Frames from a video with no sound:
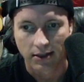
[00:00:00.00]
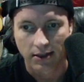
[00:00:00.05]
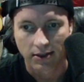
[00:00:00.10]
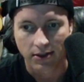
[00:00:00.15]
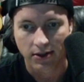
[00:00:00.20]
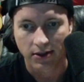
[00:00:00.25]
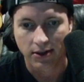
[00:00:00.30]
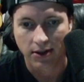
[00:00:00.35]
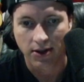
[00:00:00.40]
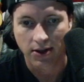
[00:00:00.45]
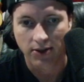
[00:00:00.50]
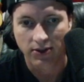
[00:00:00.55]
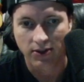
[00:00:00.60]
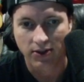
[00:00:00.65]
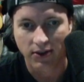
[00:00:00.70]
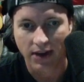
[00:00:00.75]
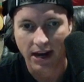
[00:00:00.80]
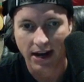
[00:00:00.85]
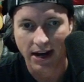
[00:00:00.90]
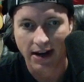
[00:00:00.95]
the notes
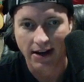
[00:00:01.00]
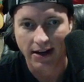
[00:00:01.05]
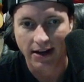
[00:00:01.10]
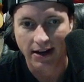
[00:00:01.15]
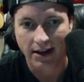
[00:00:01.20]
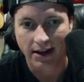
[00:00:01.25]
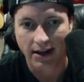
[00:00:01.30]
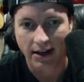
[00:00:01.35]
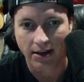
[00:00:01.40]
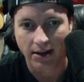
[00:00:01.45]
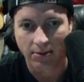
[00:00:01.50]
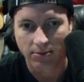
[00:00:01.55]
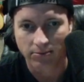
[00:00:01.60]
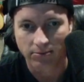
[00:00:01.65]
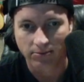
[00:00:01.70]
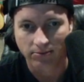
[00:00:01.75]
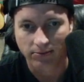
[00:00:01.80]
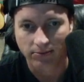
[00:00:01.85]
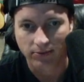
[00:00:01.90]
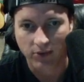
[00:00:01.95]
there um,
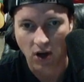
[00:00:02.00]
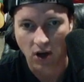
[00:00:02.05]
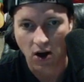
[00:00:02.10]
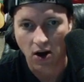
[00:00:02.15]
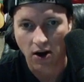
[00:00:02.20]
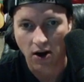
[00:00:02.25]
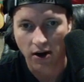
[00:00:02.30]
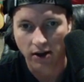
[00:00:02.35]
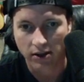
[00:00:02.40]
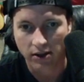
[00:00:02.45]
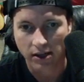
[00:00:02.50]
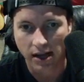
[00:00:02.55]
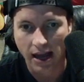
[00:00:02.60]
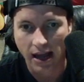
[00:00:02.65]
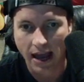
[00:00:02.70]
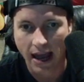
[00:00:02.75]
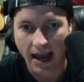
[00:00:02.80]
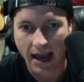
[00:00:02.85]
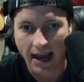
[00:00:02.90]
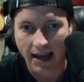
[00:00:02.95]
are
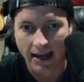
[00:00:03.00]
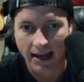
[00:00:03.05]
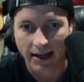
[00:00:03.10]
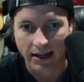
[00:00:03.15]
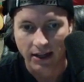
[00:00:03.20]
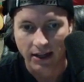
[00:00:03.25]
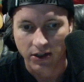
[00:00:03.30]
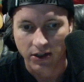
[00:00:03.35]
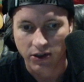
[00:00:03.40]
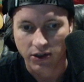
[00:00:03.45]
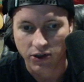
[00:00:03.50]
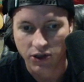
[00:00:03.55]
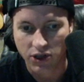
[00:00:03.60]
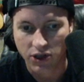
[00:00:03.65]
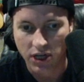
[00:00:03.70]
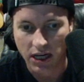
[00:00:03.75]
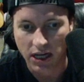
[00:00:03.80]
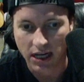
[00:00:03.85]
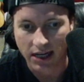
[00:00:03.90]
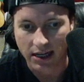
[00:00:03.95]
A,
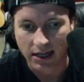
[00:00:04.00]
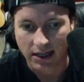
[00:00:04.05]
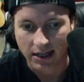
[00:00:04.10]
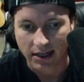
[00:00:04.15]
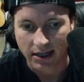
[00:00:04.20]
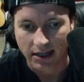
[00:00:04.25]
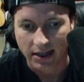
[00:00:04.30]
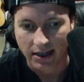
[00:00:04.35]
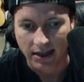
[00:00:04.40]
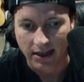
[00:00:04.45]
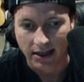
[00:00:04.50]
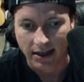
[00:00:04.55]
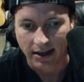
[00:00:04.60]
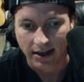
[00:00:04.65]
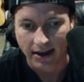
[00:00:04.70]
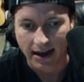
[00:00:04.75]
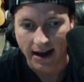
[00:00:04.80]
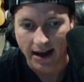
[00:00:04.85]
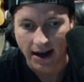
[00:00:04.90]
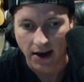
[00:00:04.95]
G.
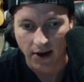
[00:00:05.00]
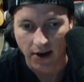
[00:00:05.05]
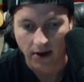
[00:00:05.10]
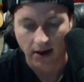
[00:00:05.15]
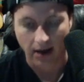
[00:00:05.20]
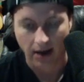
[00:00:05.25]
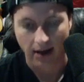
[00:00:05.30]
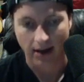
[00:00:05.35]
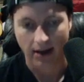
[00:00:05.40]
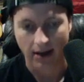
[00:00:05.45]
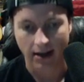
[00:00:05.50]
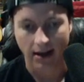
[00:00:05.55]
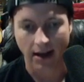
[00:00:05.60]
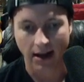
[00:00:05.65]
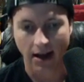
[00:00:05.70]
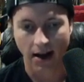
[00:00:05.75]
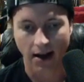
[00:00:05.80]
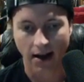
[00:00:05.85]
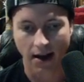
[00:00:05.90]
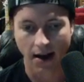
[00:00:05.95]
Now, uh,
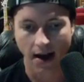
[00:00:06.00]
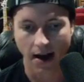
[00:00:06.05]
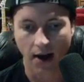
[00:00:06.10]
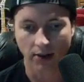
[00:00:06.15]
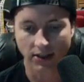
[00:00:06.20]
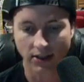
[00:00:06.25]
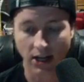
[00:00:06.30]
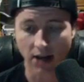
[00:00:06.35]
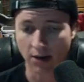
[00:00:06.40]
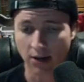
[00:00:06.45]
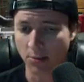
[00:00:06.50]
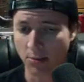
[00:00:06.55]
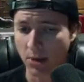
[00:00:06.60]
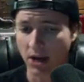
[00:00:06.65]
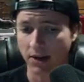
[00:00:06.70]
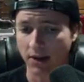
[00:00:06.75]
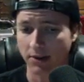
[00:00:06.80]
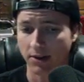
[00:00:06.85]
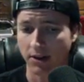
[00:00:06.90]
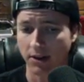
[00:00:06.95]
I'll talk
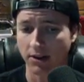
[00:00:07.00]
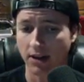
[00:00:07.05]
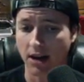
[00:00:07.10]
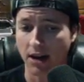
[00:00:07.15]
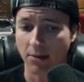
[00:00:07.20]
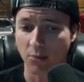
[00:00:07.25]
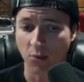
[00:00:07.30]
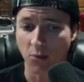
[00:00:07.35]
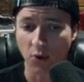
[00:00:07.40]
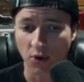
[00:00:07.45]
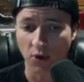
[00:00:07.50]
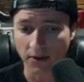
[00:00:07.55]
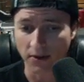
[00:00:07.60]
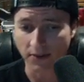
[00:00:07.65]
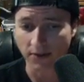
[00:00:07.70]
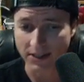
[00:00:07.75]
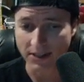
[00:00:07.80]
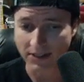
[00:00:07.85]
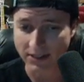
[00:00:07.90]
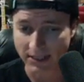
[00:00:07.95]
about a lot more of
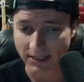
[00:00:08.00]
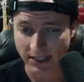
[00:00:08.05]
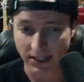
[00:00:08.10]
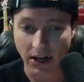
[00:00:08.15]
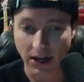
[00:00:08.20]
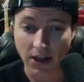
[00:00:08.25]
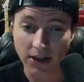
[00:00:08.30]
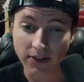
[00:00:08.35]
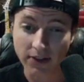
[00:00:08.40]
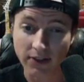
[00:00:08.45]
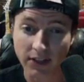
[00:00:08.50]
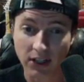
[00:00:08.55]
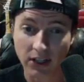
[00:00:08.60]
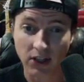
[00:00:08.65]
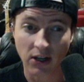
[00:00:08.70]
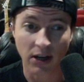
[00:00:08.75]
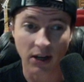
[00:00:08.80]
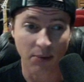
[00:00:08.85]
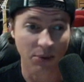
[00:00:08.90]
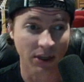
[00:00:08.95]
this in another
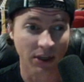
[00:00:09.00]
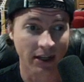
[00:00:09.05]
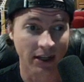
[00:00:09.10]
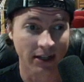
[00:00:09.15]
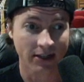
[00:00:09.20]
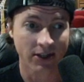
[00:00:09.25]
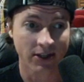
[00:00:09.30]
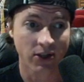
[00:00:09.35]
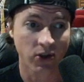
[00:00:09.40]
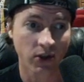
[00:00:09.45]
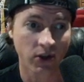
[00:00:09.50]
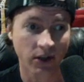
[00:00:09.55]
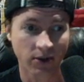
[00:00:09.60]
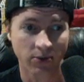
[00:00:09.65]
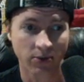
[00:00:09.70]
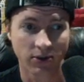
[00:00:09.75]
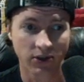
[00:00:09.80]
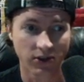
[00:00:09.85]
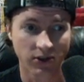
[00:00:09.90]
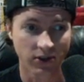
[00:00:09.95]
video I plan on doing,
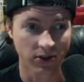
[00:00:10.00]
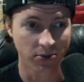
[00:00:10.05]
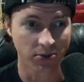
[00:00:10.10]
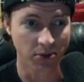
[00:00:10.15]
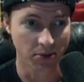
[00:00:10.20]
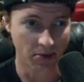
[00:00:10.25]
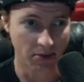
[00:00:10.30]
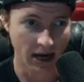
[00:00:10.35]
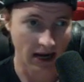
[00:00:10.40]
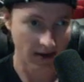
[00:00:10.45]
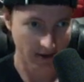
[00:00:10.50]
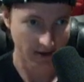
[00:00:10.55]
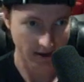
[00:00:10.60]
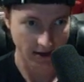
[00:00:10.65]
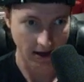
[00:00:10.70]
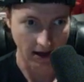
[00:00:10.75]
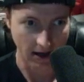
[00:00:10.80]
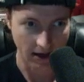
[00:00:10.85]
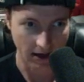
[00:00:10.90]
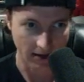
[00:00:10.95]
which is going to be about
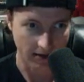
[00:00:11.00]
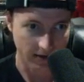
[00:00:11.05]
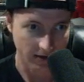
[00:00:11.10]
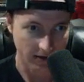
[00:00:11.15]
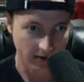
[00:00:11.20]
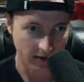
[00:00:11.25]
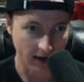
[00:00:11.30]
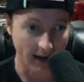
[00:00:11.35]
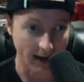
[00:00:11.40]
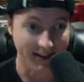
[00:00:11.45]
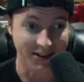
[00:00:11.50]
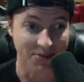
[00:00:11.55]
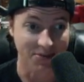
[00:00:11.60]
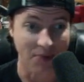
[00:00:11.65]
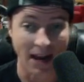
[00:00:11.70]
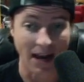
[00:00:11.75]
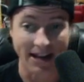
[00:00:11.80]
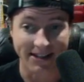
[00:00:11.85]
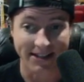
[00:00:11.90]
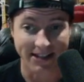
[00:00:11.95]
uh,
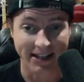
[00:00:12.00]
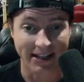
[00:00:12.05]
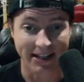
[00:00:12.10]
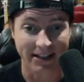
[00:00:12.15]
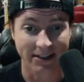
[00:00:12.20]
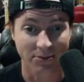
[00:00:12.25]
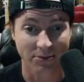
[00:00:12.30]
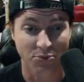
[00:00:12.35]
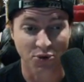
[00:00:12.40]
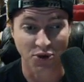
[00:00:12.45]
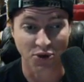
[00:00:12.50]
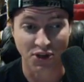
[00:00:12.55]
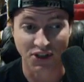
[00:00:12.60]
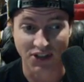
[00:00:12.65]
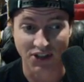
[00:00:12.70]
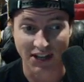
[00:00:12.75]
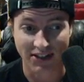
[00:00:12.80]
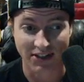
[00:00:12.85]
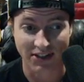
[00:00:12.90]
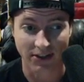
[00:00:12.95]
customizing
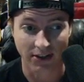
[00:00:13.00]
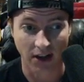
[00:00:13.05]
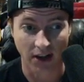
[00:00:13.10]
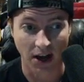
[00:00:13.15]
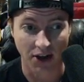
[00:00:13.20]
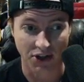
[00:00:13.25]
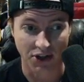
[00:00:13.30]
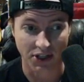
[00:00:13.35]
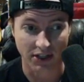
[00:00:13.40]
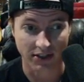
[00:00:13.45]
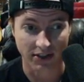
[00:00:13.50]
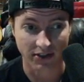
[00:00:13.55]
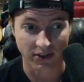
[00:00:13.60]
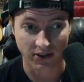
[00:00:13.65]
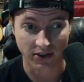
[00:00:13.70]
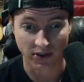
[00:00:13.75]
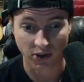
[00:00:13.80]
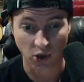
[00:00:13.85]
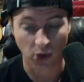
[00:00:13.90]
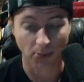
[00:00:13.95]
presets in Logic's
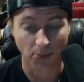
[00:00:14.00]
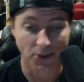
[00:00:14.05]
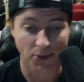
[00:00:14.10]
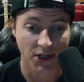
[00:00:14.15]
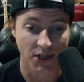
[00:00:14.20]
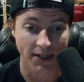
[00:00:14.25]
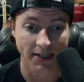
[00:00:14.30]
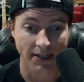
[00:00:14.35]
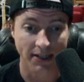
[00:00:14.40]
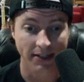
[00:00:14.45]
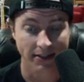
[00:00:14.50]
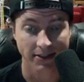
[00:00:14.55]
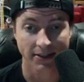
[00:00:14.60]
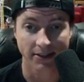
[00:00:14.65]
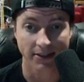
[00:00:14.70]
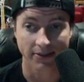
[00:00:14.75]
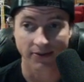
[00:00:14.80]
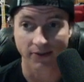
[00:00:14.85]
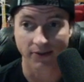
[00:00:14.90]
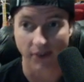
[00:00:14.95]
sculpture
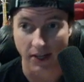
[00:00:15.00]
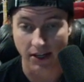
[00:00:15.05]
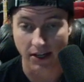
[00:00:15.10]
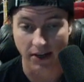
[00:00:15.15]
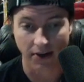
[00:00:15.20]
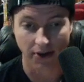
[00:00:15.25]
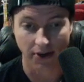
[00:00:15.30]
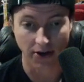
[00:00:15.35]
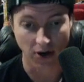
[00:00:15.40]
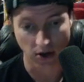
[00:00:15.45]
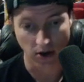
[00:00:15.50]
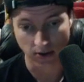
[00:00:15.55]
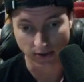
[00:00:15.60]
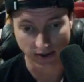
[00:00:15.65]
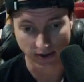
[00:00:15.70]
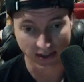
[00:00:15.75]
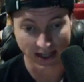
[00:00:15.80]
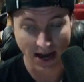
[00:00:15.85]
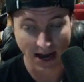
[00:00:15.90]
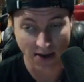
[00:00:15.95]
to fit your own
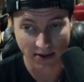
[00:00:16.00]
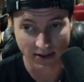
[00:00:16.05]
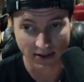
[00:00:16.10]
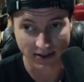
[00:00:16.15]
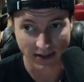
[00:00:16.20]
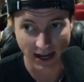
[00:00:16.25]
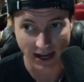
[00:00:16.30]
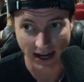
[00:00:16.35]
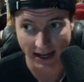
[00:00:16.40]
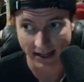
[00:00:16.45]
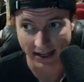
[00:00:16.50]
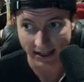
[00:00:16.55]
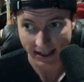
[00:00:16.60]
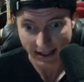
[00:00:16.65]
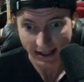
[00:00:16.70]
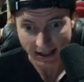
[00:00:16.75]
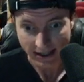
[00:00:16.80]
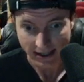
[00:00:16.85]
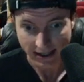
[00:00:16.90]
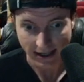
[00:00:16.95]
sound design
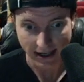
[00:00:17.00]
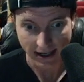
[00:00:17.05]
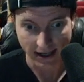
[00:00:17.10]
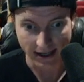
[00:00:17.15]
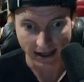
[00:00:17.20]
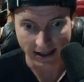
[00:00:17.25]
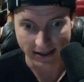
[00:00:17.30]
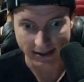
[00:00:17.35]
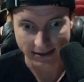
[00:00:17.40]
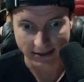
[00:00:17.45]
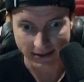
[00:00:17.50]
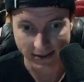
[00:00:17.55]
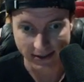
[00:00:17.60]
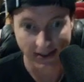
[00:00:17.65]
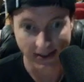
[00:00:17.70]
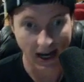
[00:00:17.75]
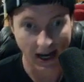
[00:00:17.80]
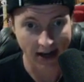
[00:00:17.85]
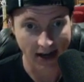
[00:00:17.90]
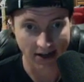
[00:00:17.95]
uh,
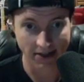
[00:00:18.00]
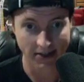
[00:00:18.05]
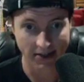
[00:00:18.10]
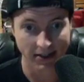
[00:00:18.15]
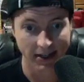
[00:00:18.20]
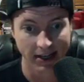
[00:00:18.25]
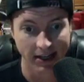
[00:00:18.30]
desires.